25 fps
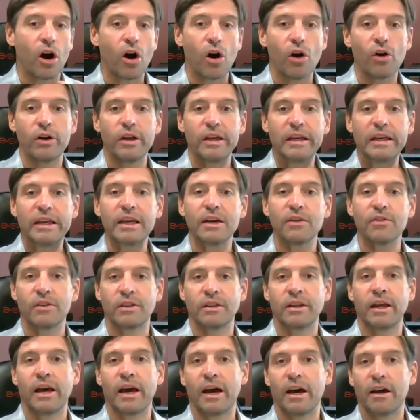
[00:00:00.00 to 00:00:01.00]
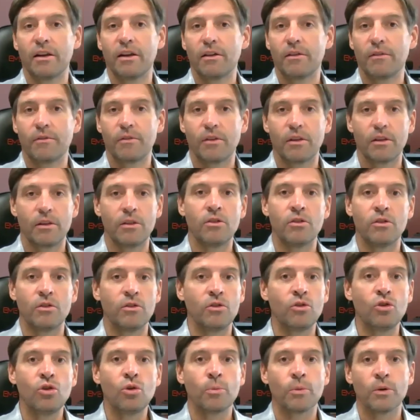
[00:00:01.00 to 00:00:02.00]
already given that
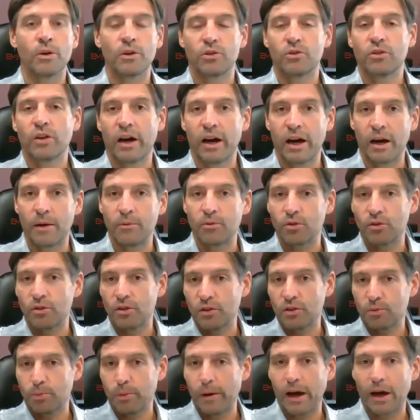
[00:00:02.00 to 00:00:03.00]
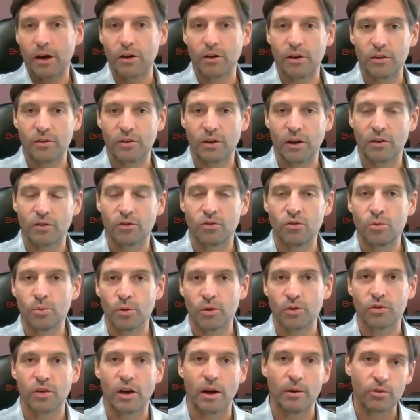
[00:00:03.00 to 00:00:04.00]
numerous times, or this battery of tests
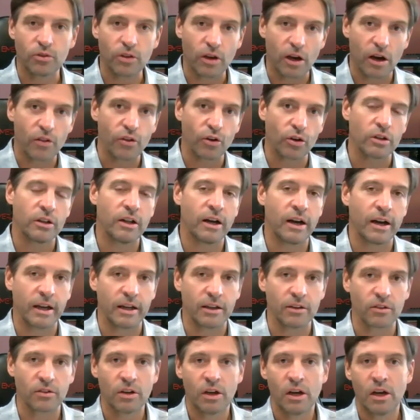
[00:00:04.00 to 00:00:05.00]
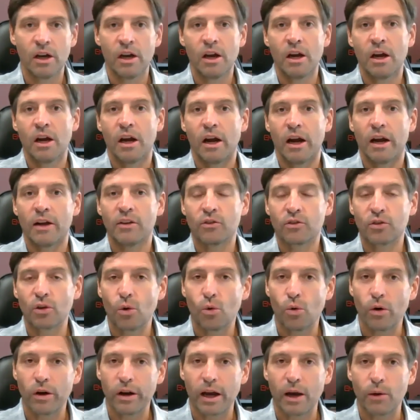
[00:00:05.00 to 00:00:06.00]
numerous times to other clients. And so
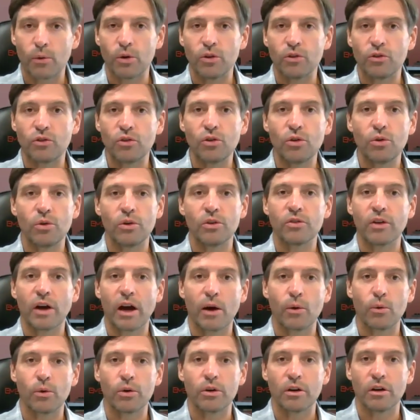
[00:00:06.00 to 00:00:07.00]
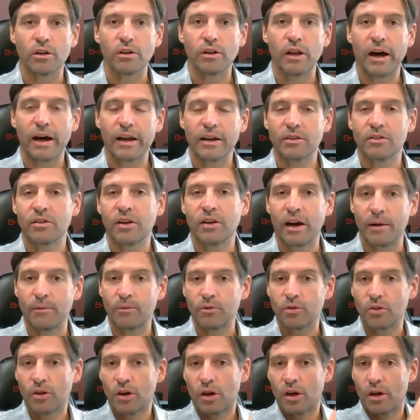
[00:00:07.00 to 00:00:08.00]
what I would do is I would a lot of
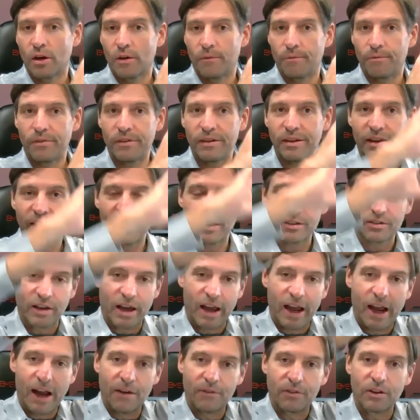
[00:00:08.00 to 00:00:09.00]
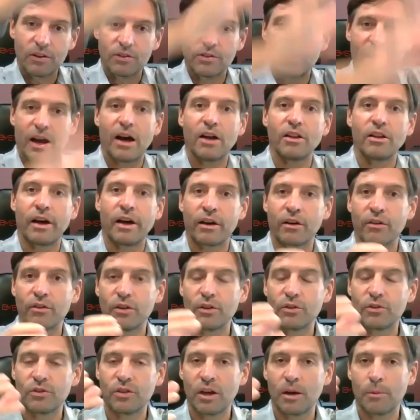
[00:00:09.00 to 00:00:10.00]
times, yes, I have this outline or
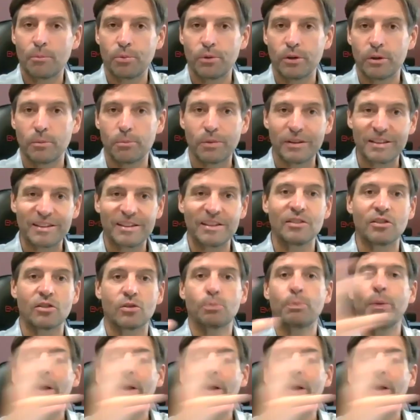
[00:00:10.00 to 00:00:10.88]
this template, but then